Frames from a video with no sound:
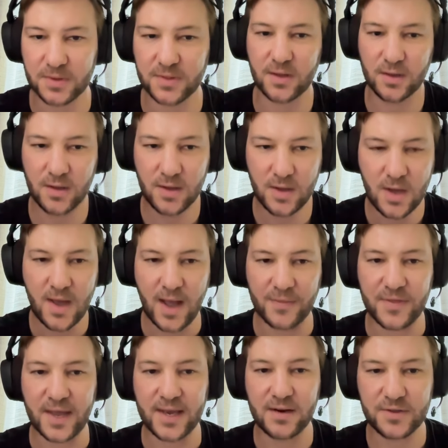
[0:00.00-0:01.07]
But
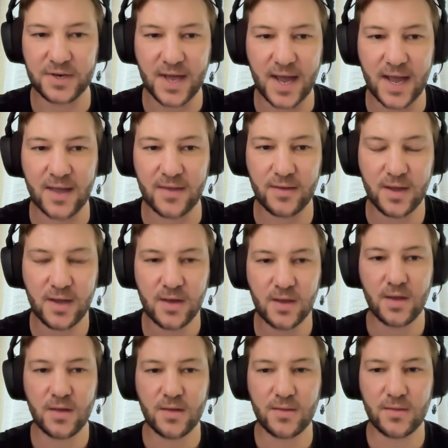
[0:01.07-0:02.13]
at the end of the day,
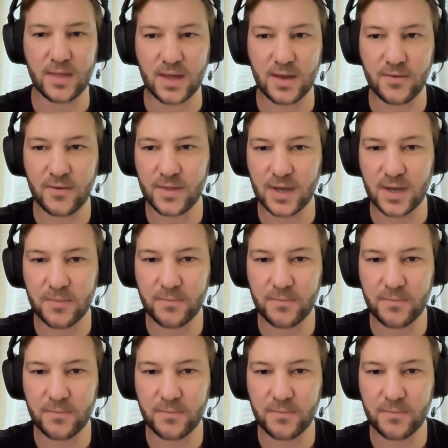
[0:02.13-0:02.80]
the